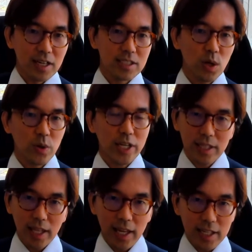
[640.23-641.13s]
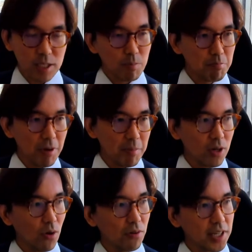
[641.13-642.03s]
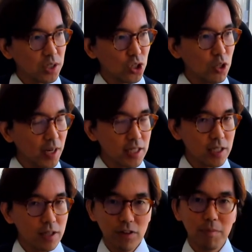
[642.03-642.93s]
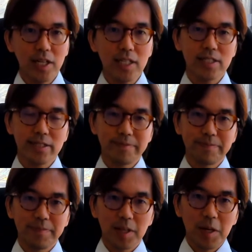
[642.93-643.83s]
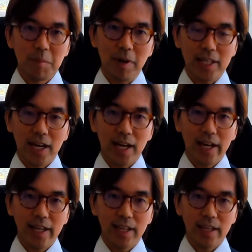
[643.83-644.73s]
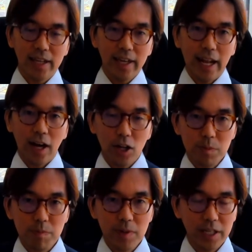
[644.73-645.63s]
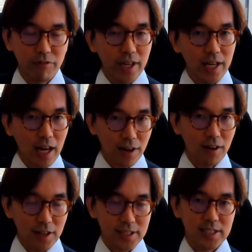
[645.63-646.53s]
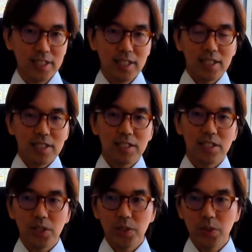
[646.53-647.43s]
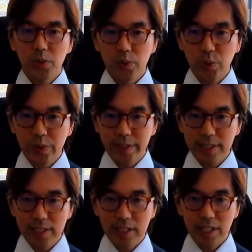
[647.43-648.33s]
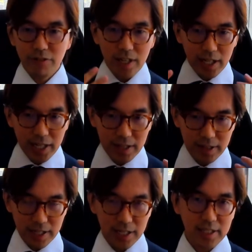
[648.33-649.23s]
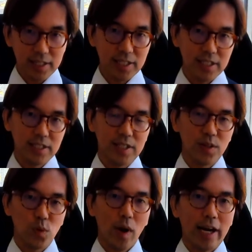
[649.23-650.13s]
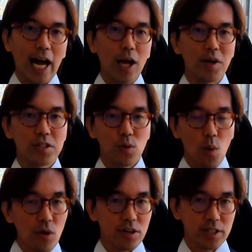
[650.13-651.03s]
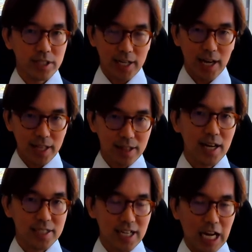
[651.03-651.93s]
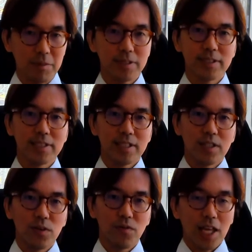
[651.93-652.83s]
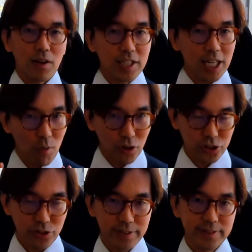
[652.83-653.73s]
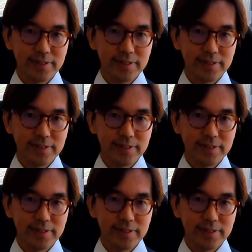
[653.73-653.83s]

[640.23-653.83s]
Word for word: So it takes maybe only two minutes, three minutes, but uh, it helped me really a lot to really think what I want to order at that time without emotion.